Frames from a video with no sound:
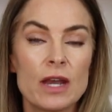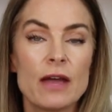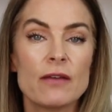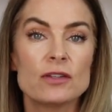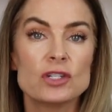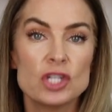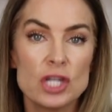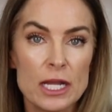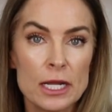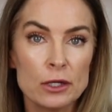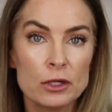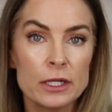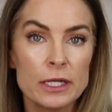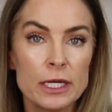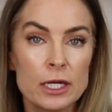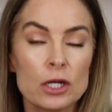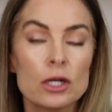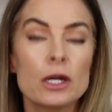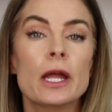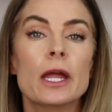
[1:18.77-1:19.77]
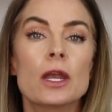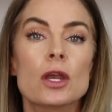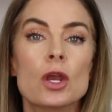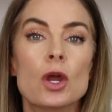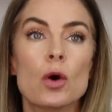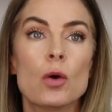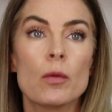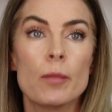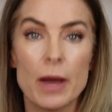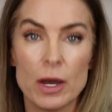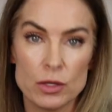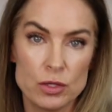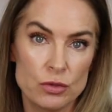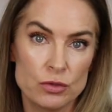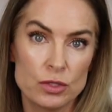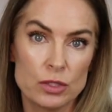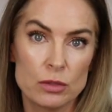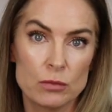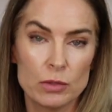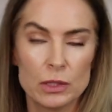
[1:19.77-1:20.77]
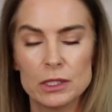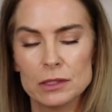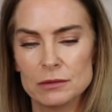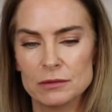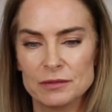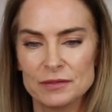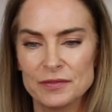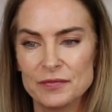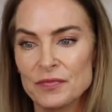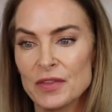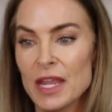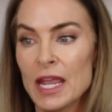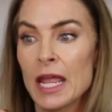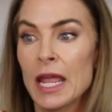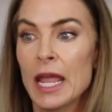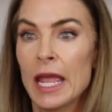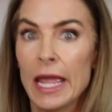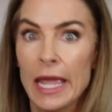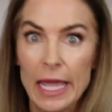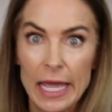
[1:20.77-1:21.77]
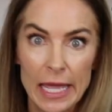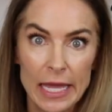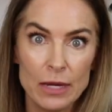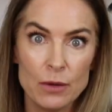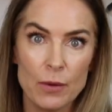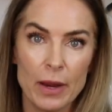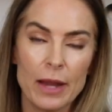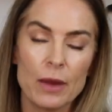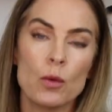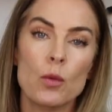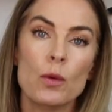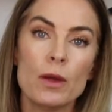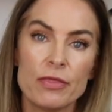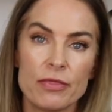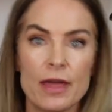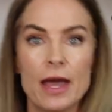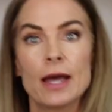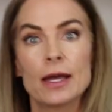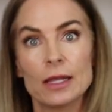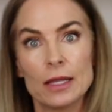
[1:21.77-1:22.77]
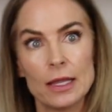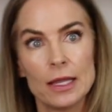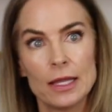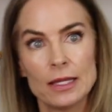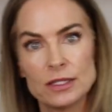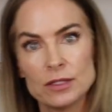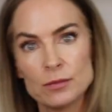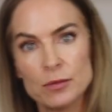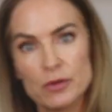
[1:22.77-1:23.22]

have a channel here and know about YouTube. Anyway, with that, let's